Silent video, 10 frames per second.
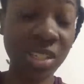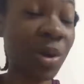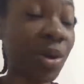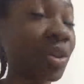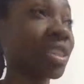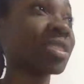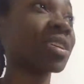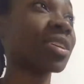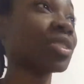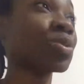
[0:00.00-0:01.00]
Oh, this
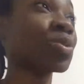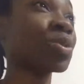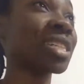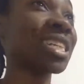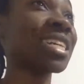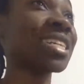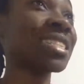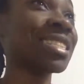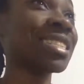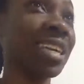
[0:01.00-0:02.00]
girl, she wrote an
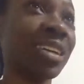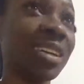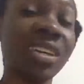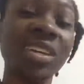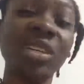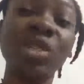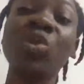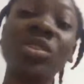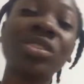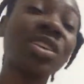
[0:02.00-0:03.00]
essay. She
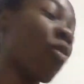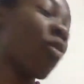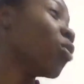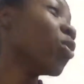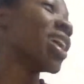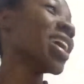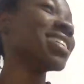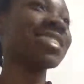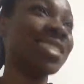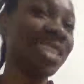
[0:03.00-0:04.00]
wrote a full
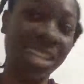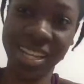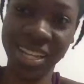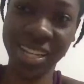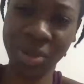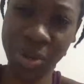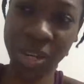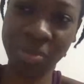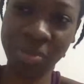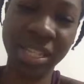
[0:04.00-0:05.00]
essay. You know what
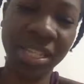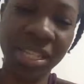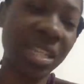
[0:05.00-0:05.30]
I mean?